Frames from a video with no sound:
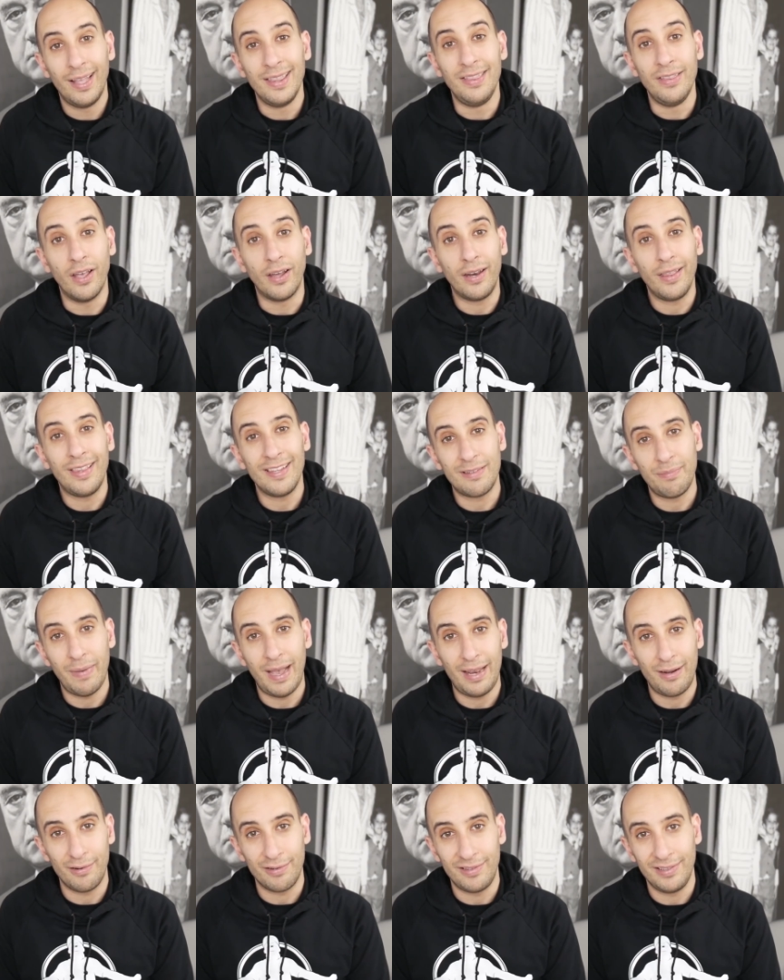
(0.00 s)
None of this
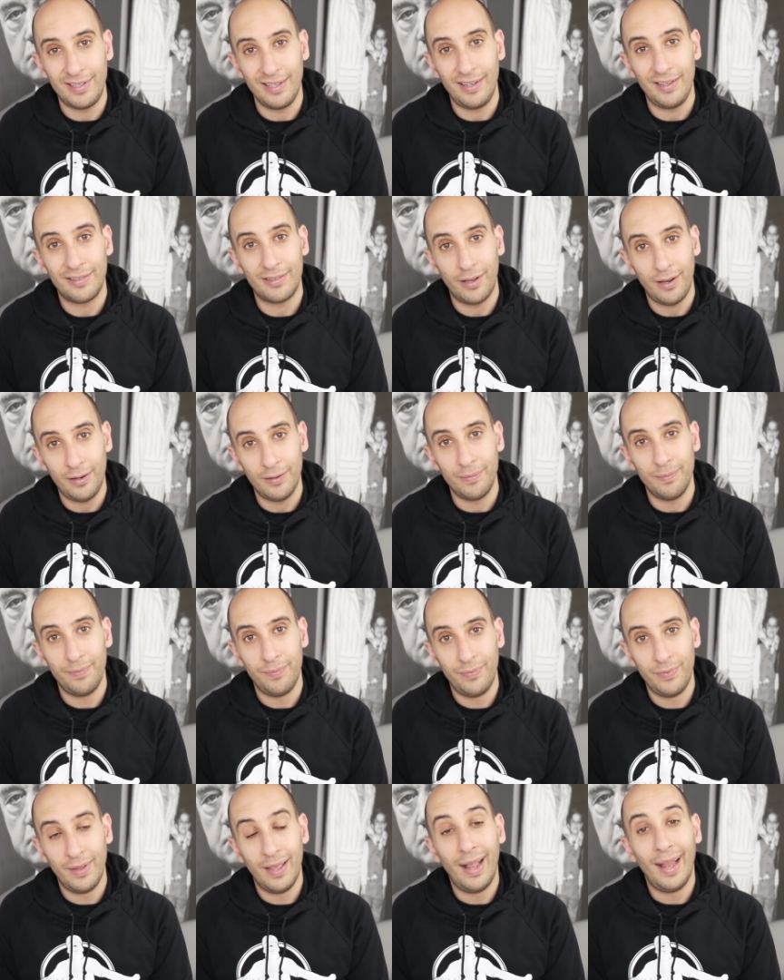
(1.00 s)
matters until it's hard.
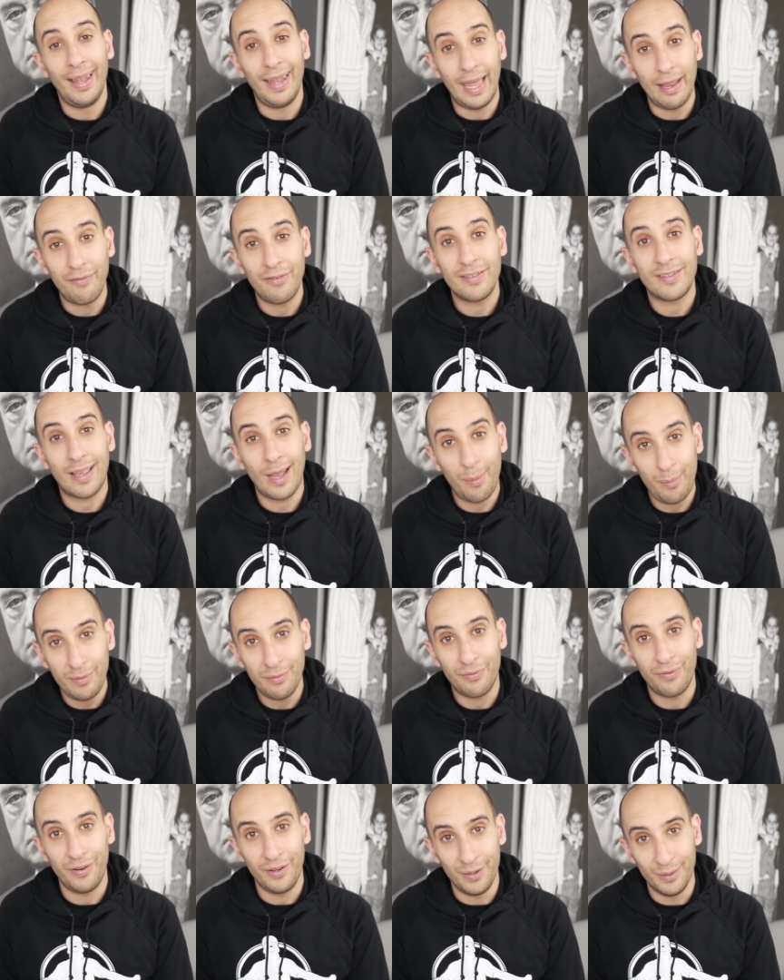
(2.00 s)
Life is coming
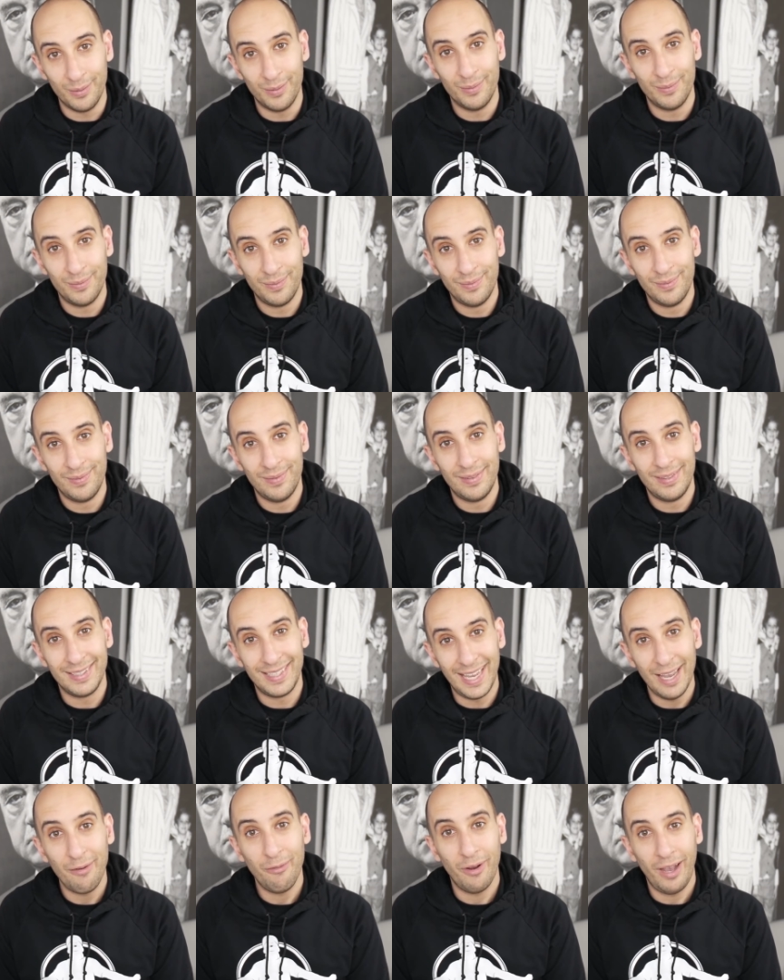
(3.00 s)
for you.
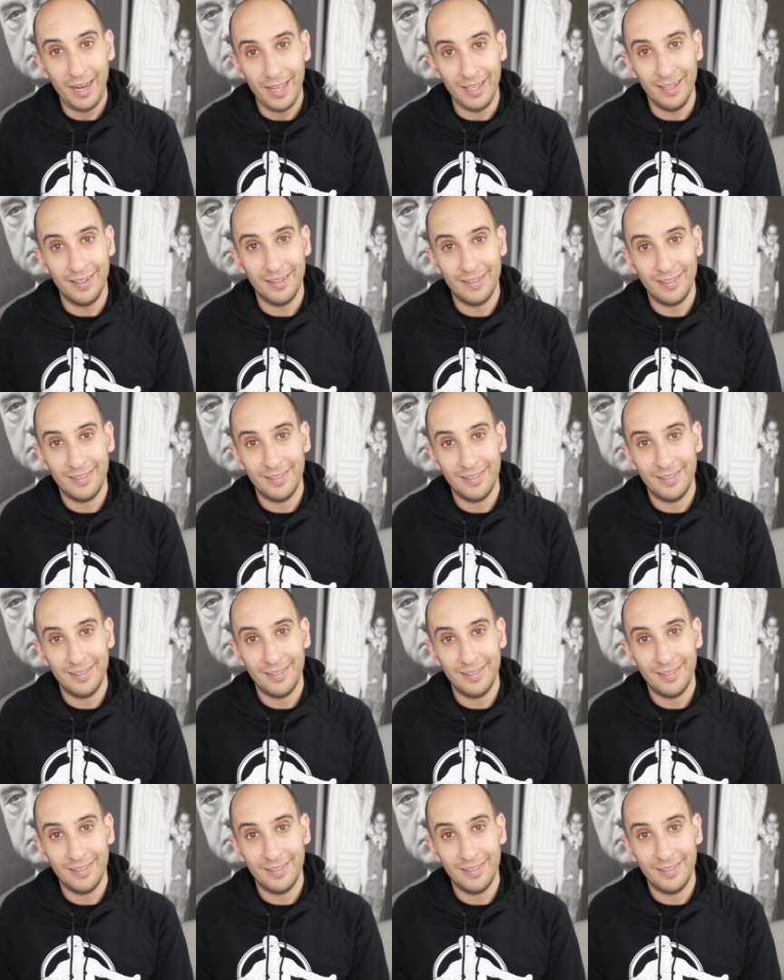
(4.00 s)
Get ready.